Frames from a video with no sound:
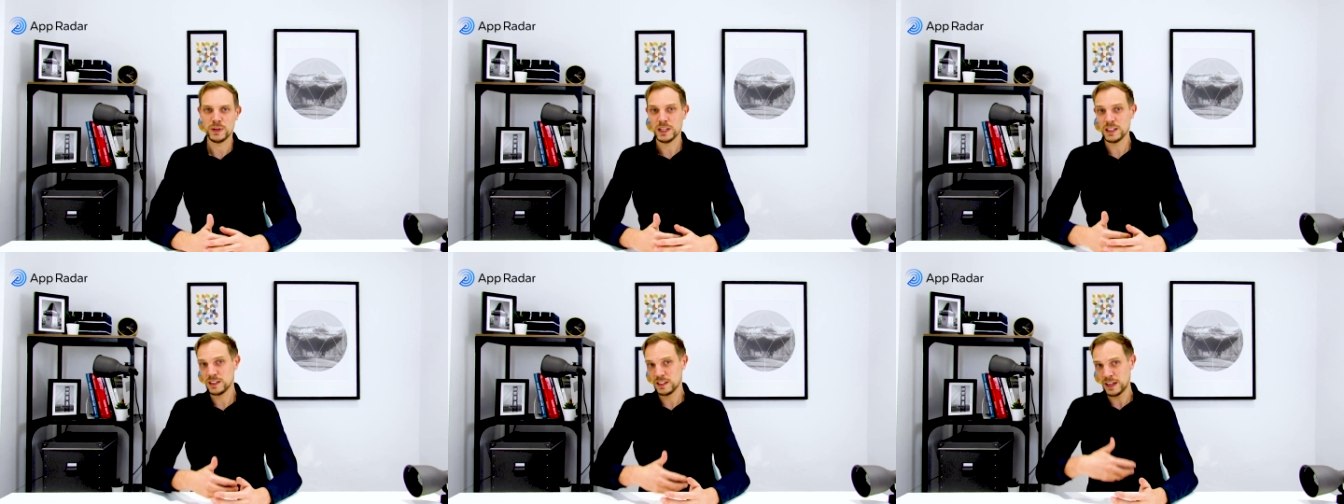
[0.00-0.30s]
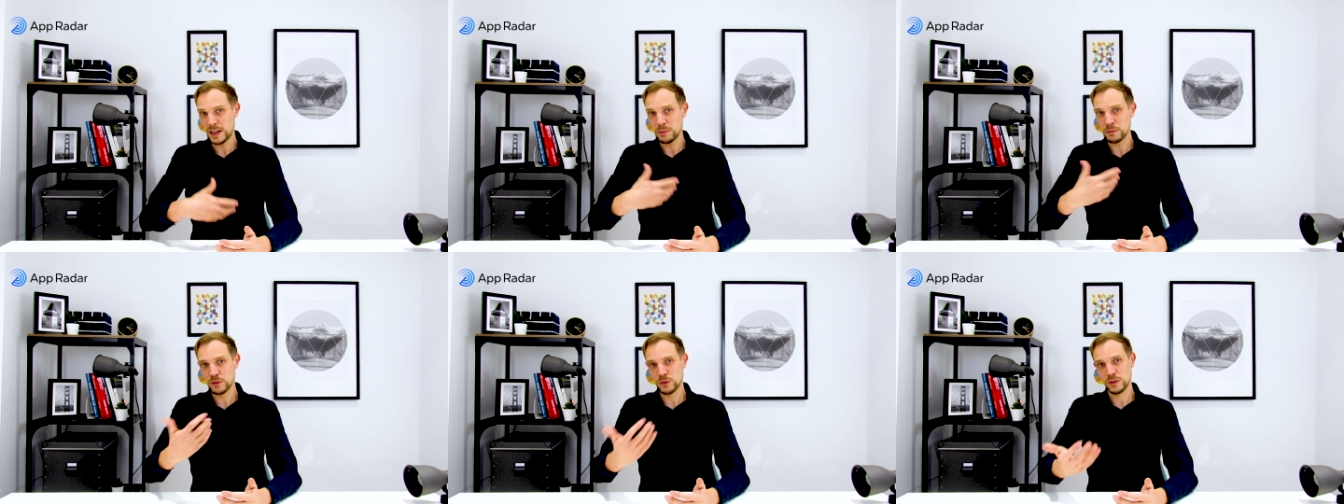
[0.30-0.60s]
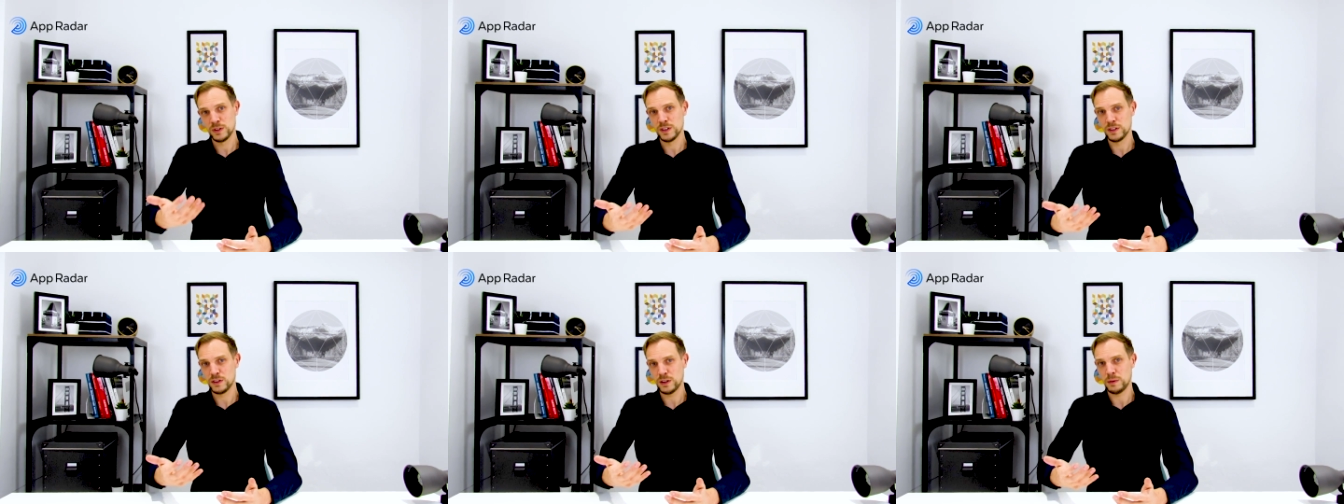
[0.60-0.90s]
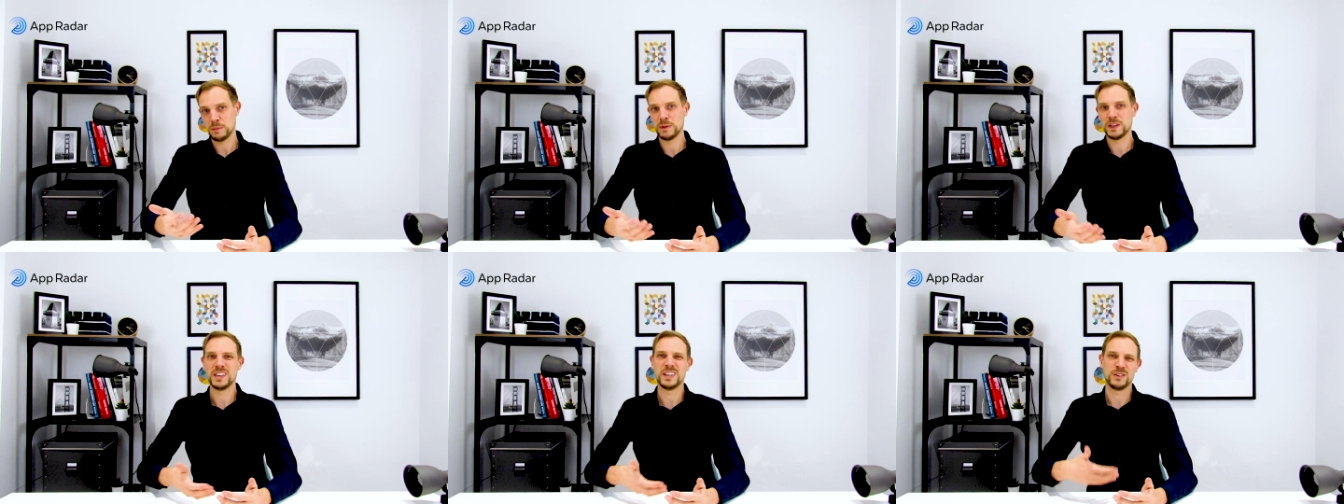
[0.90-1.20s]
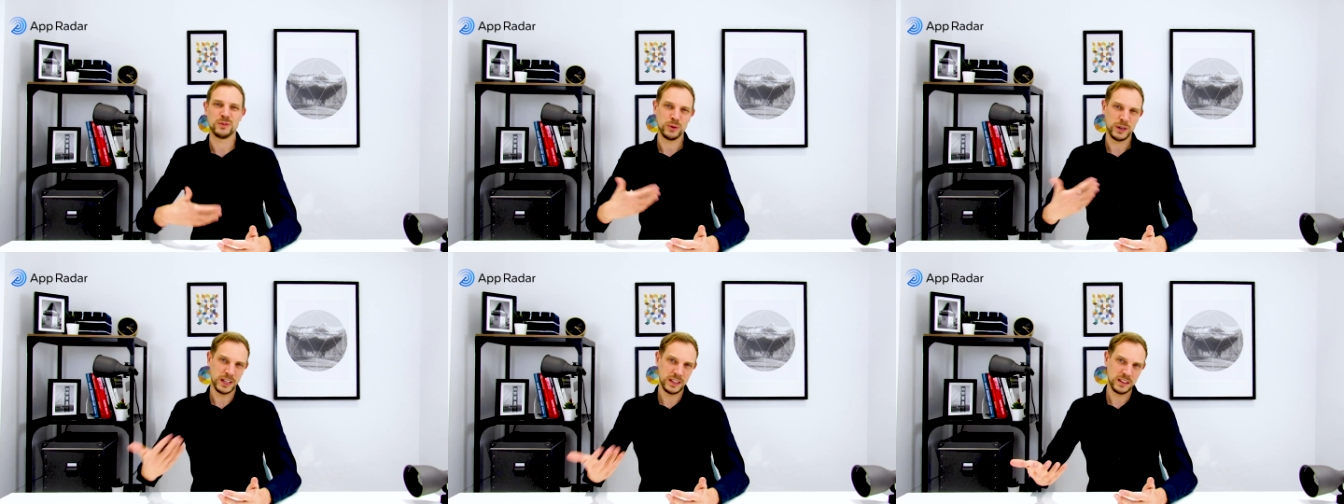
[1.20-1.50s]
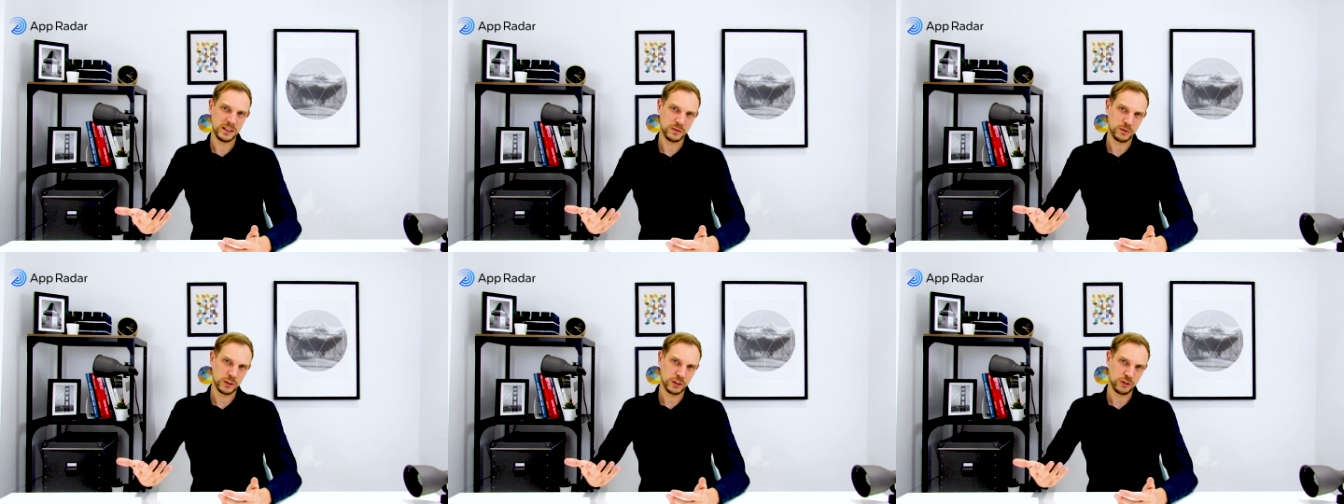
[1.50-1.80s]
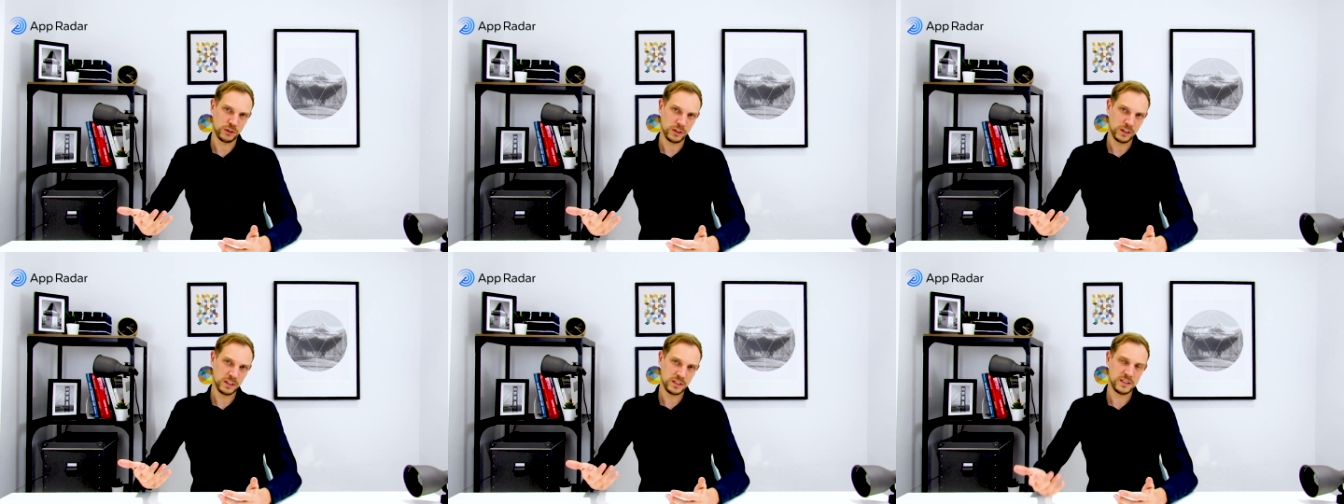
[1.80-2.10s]
When it comes to the topic creating
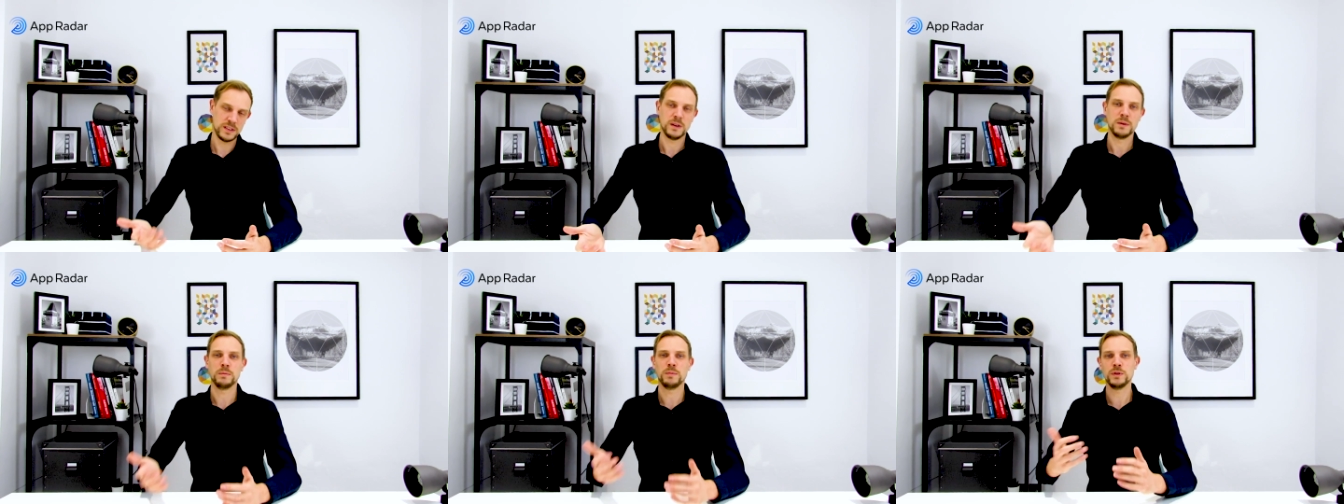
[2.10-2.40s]
visuals,